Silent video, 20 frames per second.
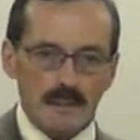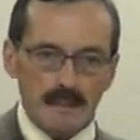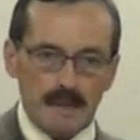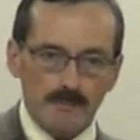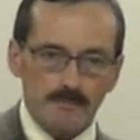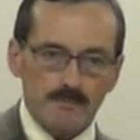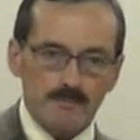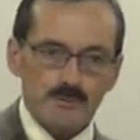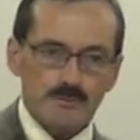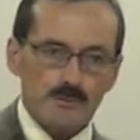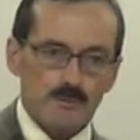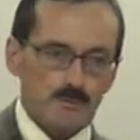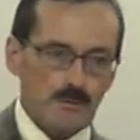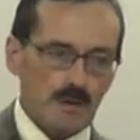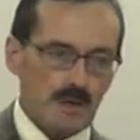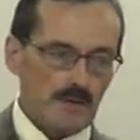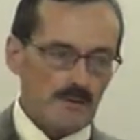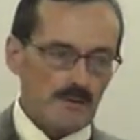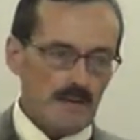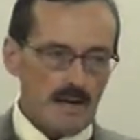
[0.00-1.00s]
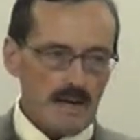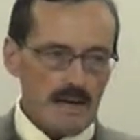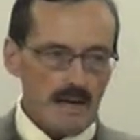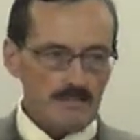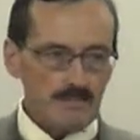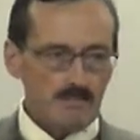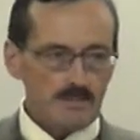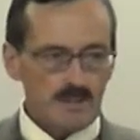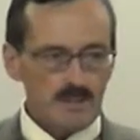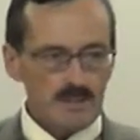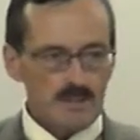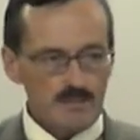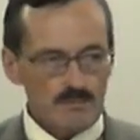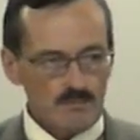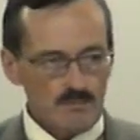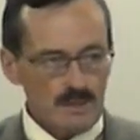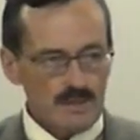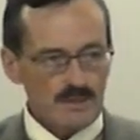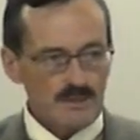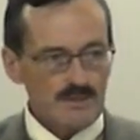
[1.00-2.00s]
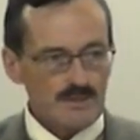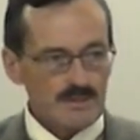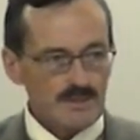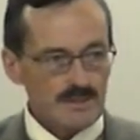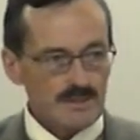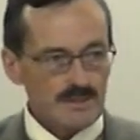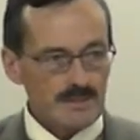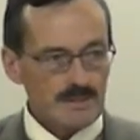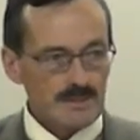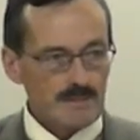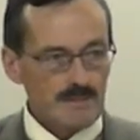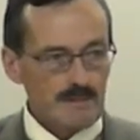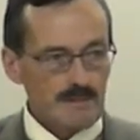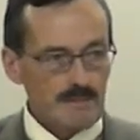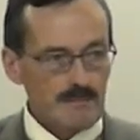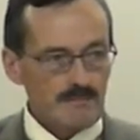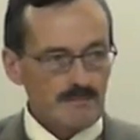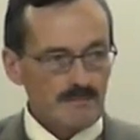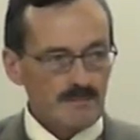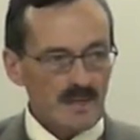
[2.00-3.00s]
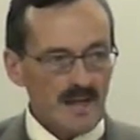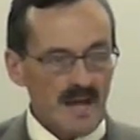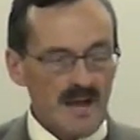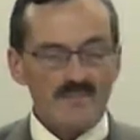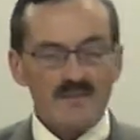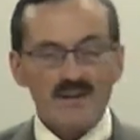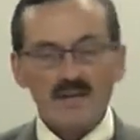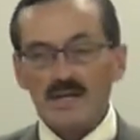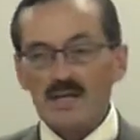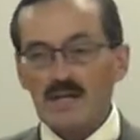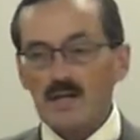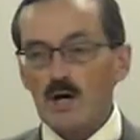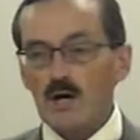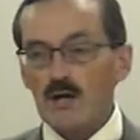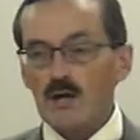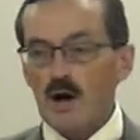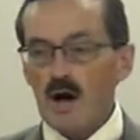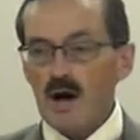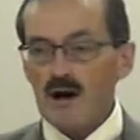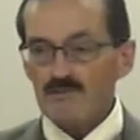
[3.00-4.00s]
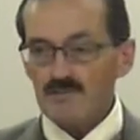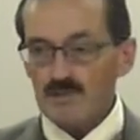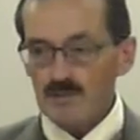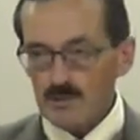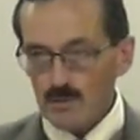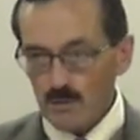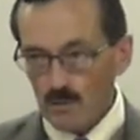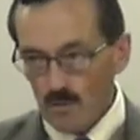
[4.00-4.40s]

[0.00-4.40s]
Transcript: up to where the high priest was. And then he got off his